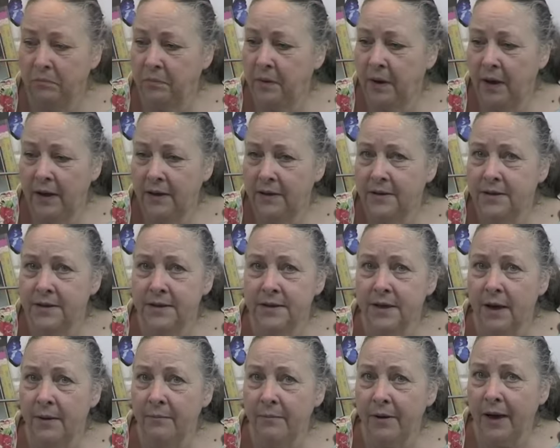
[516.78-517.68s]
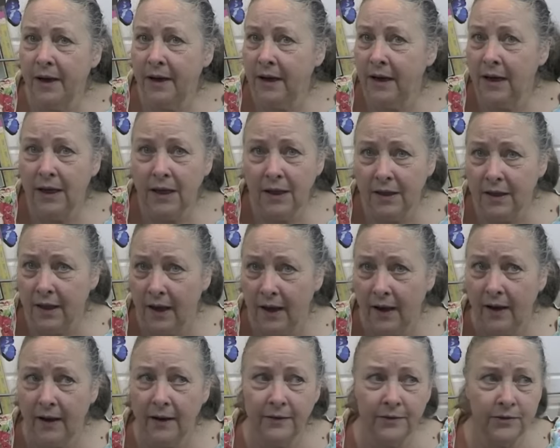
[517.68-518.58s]
But somebody
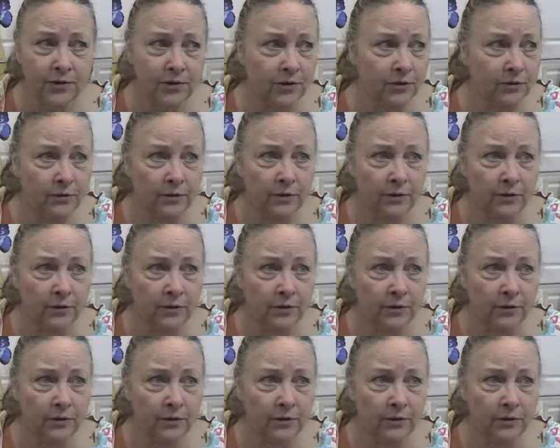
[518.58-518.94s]
that